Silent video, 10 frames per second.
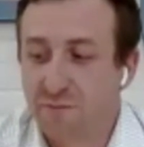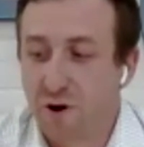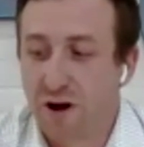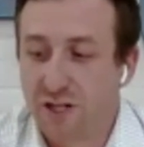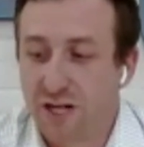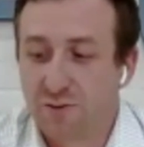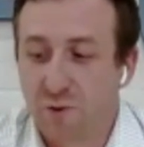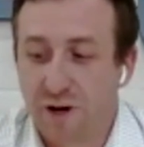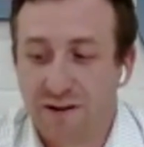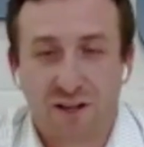project where
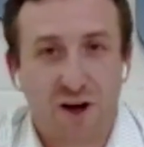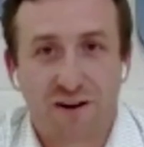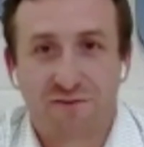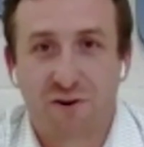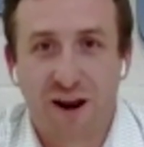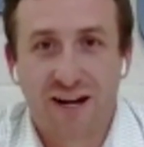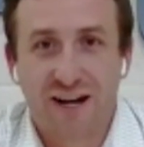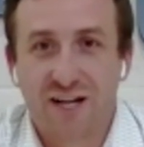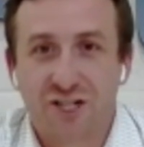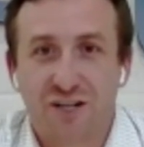we have a lot of great
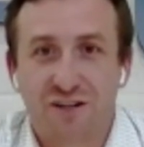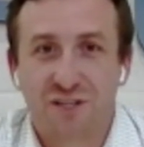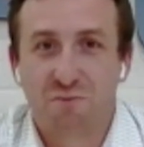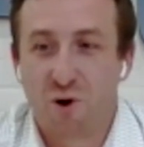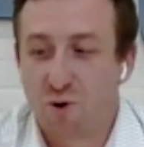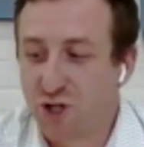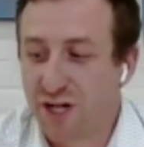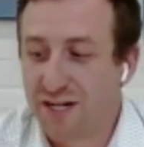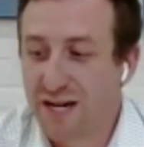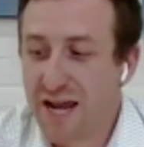initiatives in
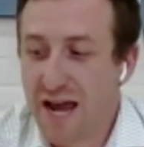motion,